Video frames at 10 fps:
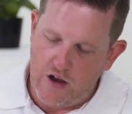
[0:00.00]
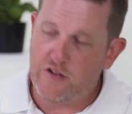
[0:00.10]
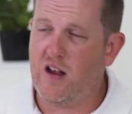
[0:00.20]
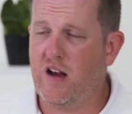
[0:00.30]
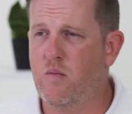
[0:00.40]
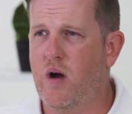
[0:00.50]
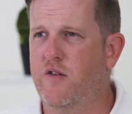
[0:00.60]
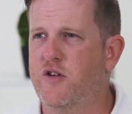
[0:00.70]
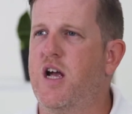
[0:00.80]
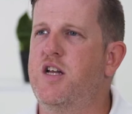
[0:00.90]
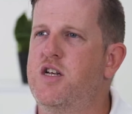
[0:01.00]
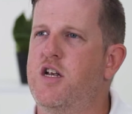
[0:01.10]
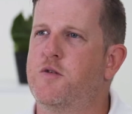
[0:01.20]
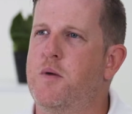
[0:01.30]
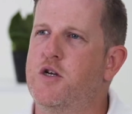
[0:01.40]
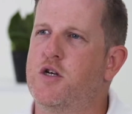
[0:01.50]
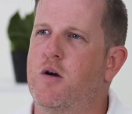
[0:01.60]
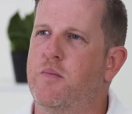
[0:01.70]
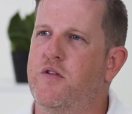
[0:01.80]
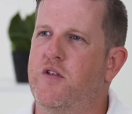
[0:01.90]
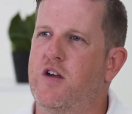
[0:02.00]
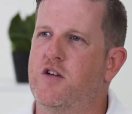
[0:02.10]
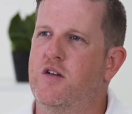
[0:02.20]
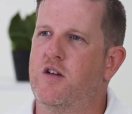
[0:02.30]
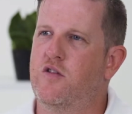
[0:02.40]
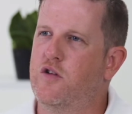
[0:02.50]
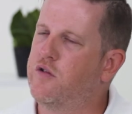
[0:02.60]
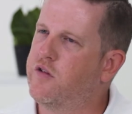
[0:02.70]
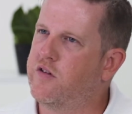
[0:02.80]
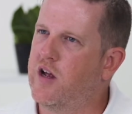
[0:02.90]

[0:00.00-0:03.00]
A second way of changing exposure compensation is to use the